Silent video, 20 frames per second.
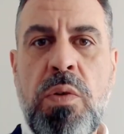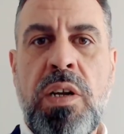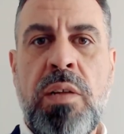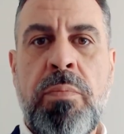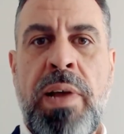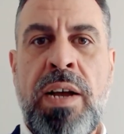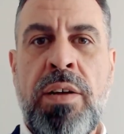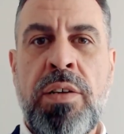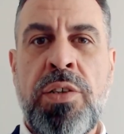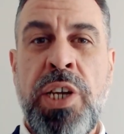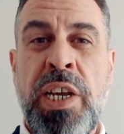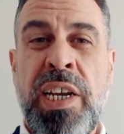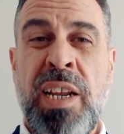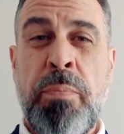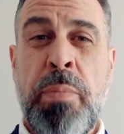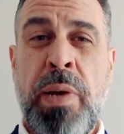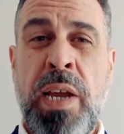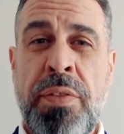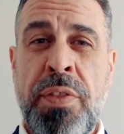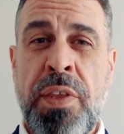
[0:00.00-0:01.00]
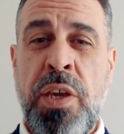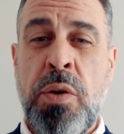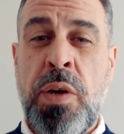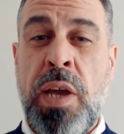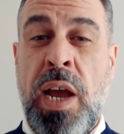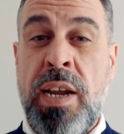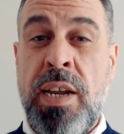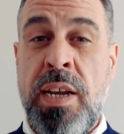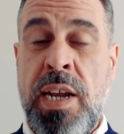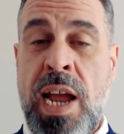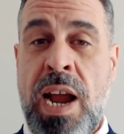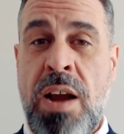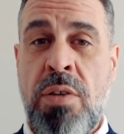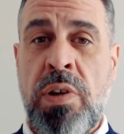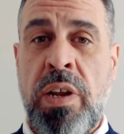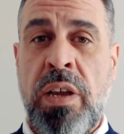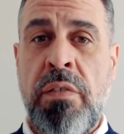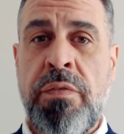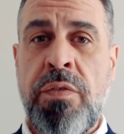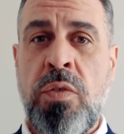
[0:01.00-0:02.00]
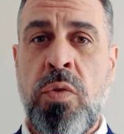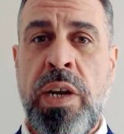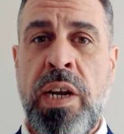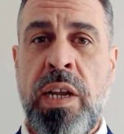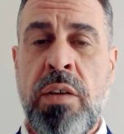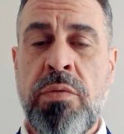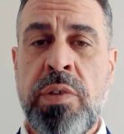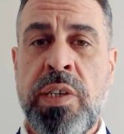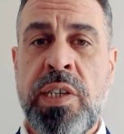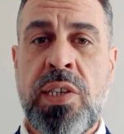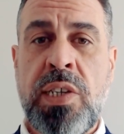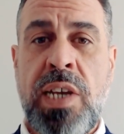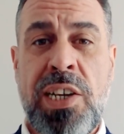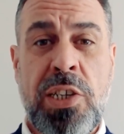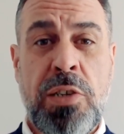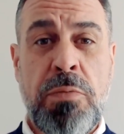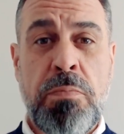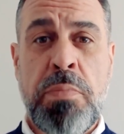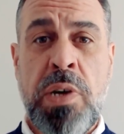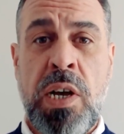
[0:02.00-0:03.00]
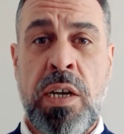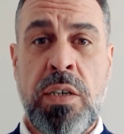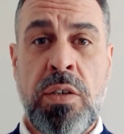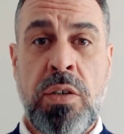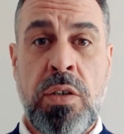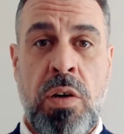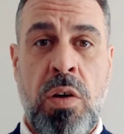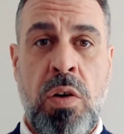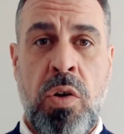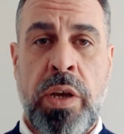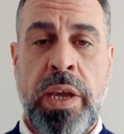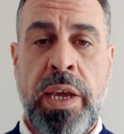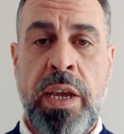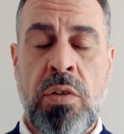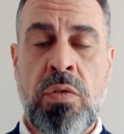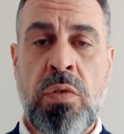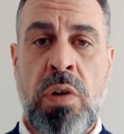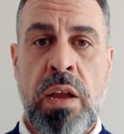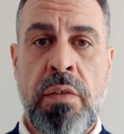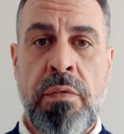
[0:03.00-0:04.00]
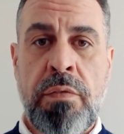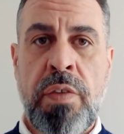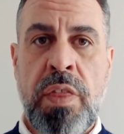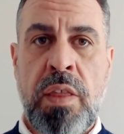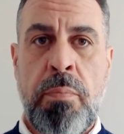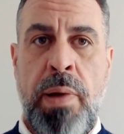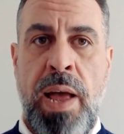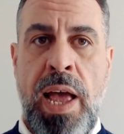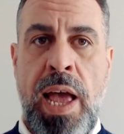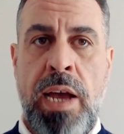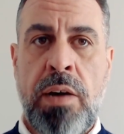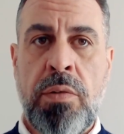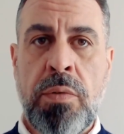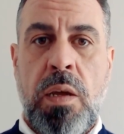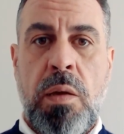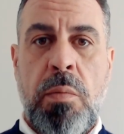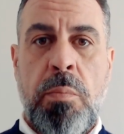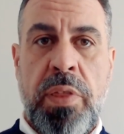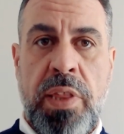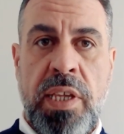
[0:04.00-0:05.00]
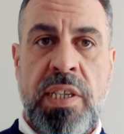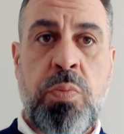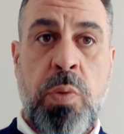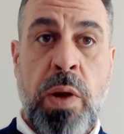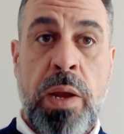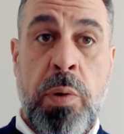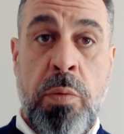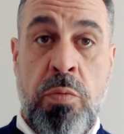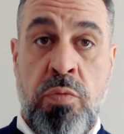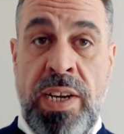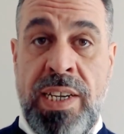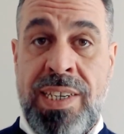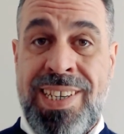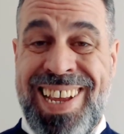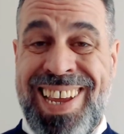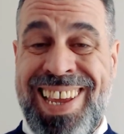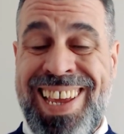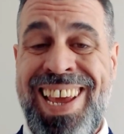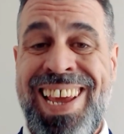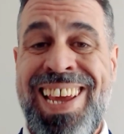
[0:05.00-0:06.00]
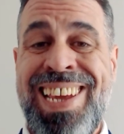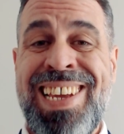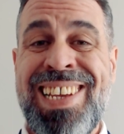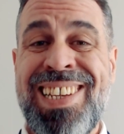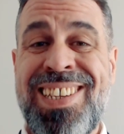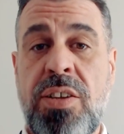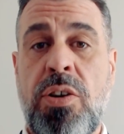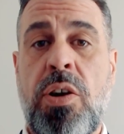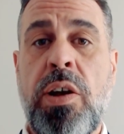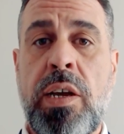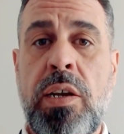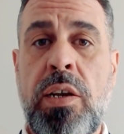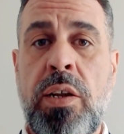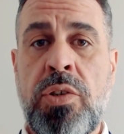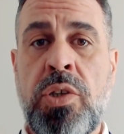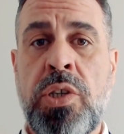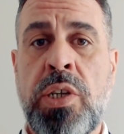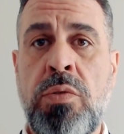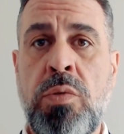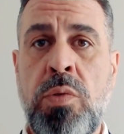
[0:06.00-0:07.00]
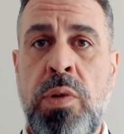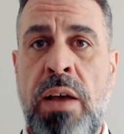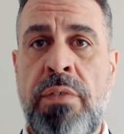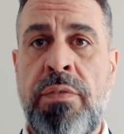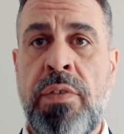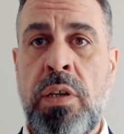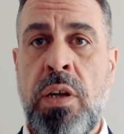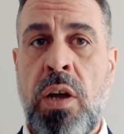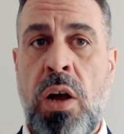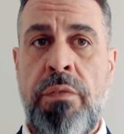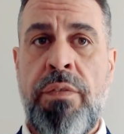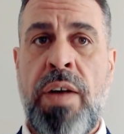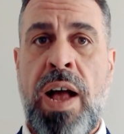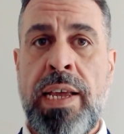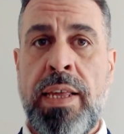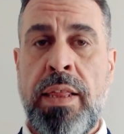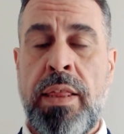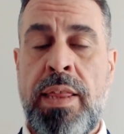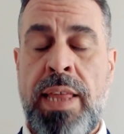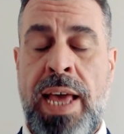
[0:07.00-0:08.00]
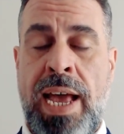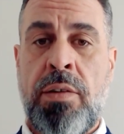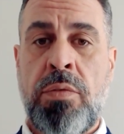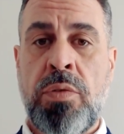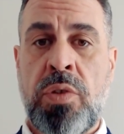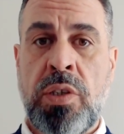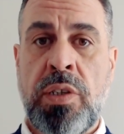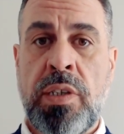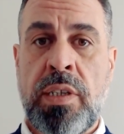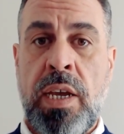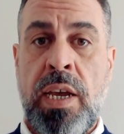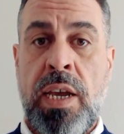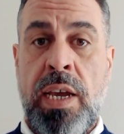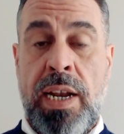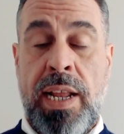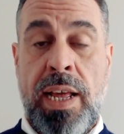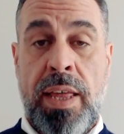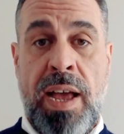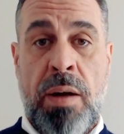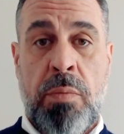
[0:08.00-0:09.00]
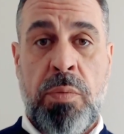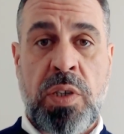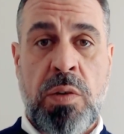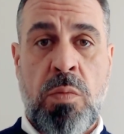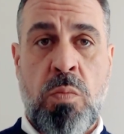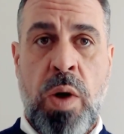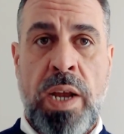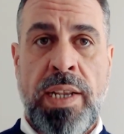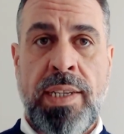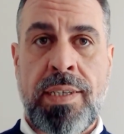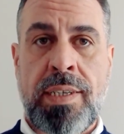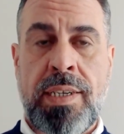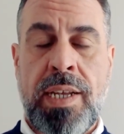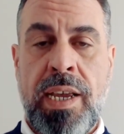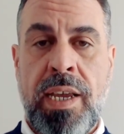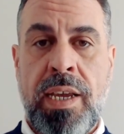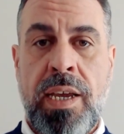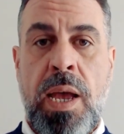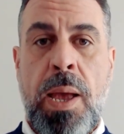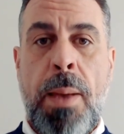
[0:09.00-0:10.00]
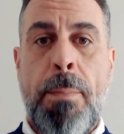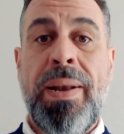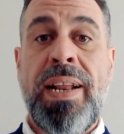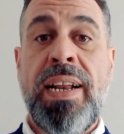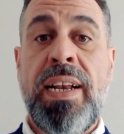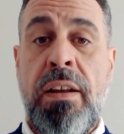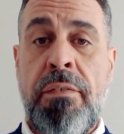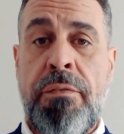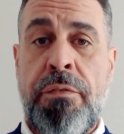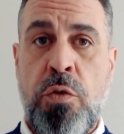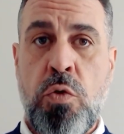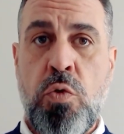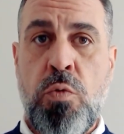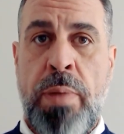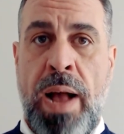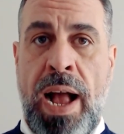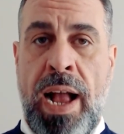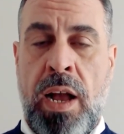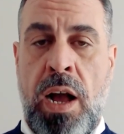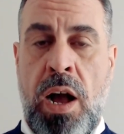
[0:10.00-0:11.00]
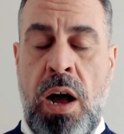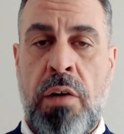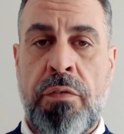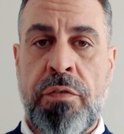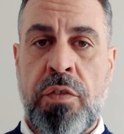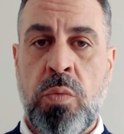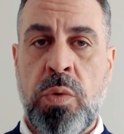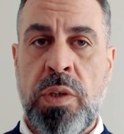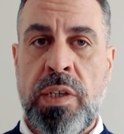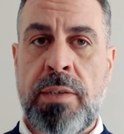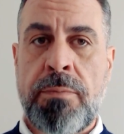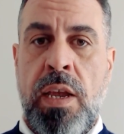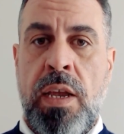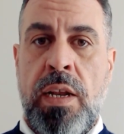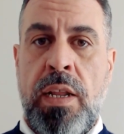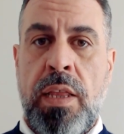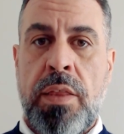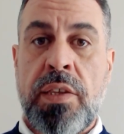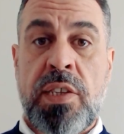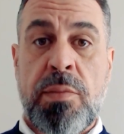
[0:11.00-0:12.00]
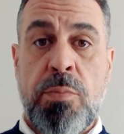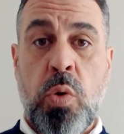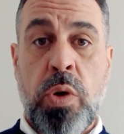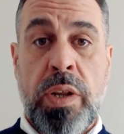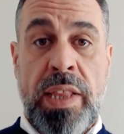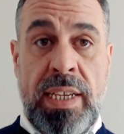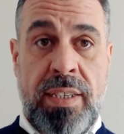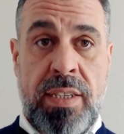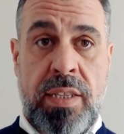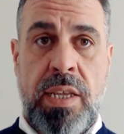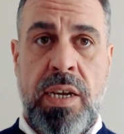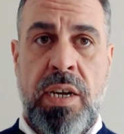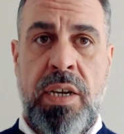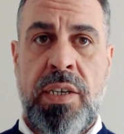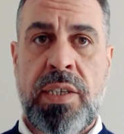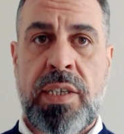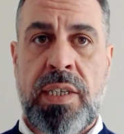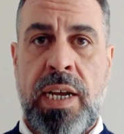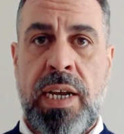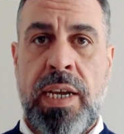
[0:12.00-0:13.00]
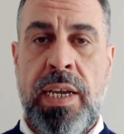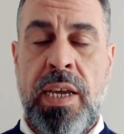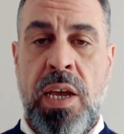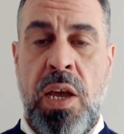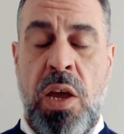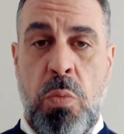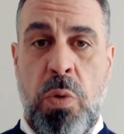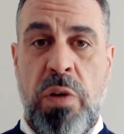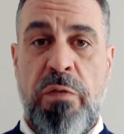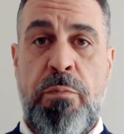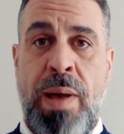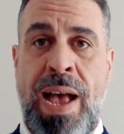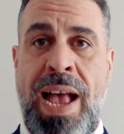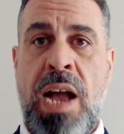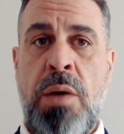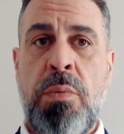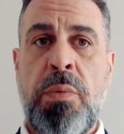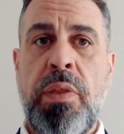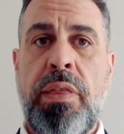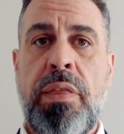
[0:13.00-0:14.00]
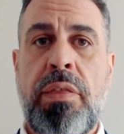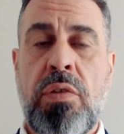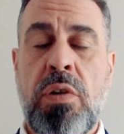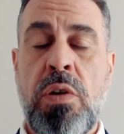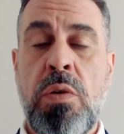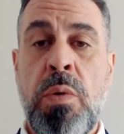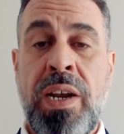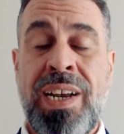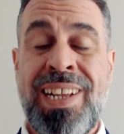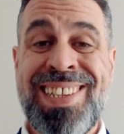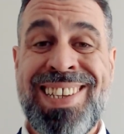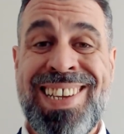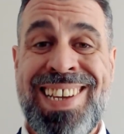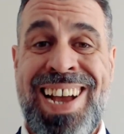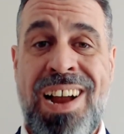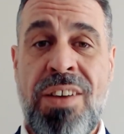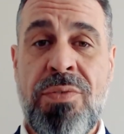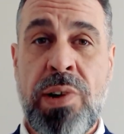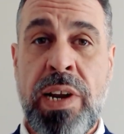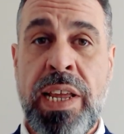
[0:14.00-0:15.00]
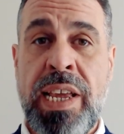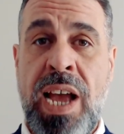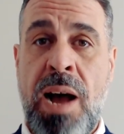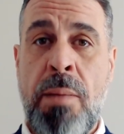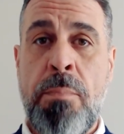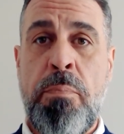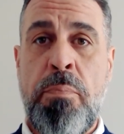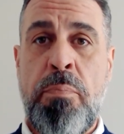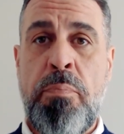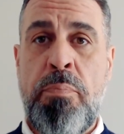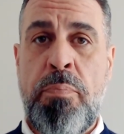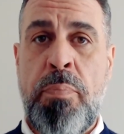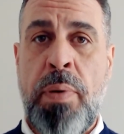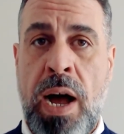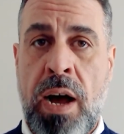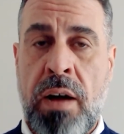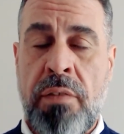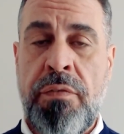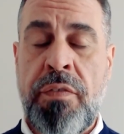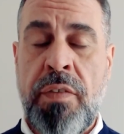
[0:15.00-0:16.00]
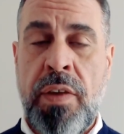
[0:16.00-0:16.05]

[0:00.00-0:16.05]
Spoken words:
about GDP in the UK narrowly avoiding a recession, but not looking great for the pound. But this week, we've reached the key psychological level of 8,000. Now, that was on Wednesday, but it did fall back afterwards. Now, this morning, that's Thursday, we've powered through, and it's currently above